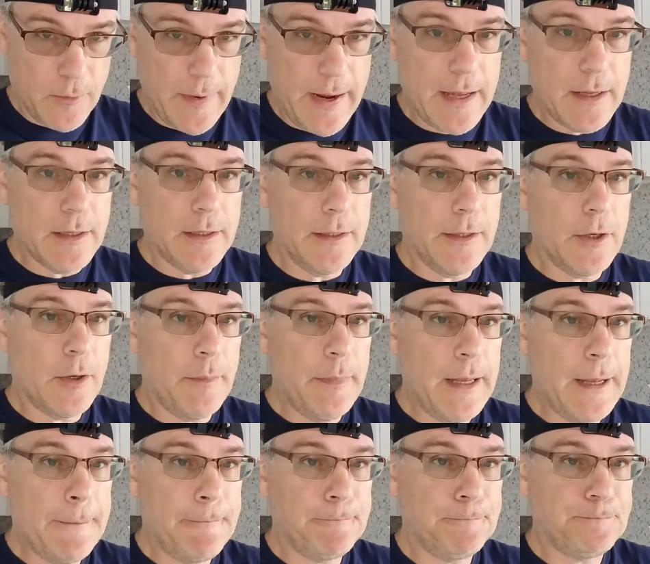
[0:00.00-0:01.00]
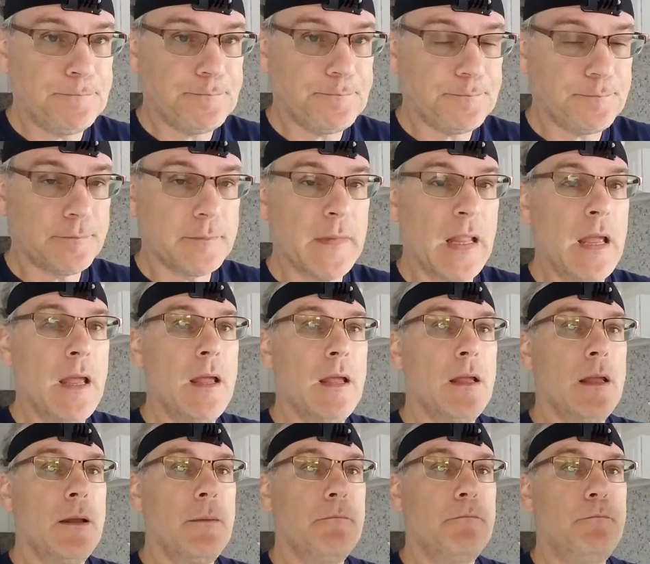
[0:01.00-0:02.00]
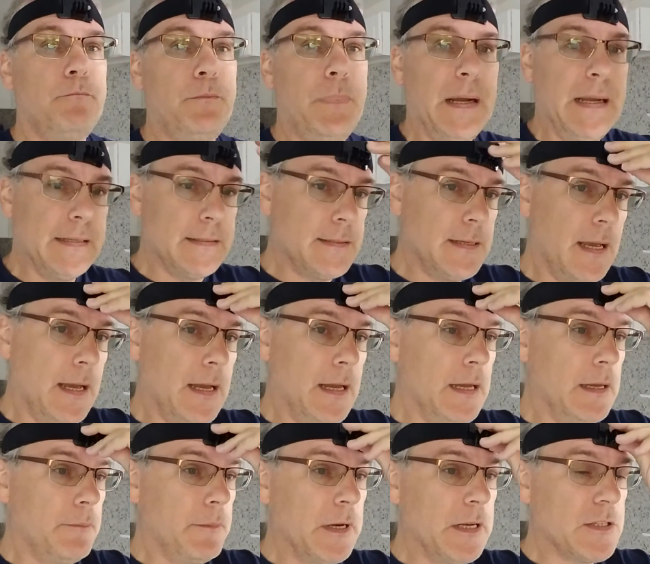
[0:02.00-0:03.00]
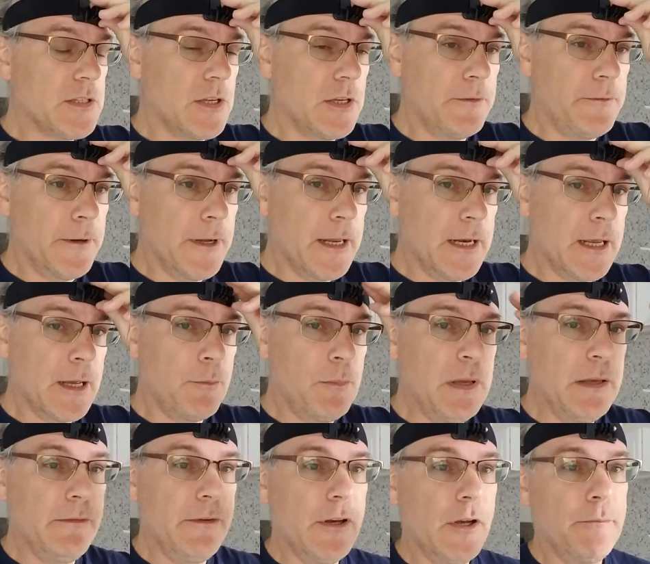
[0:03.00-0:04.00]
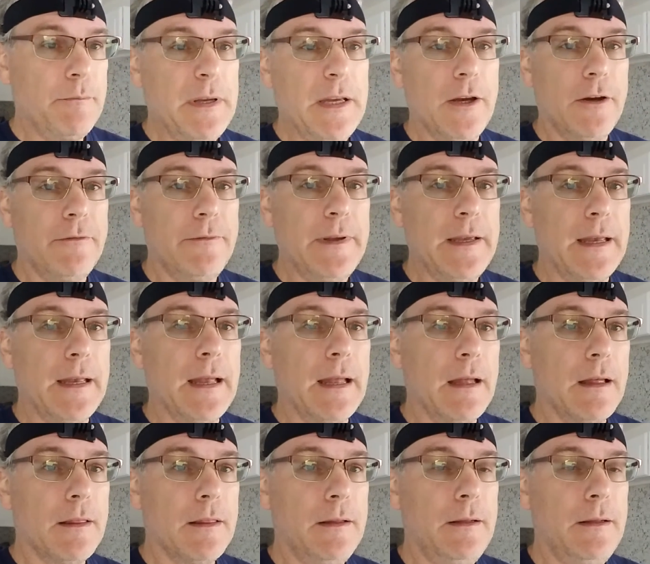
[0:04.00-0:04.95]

around a little bit, but it's good for getting a POV.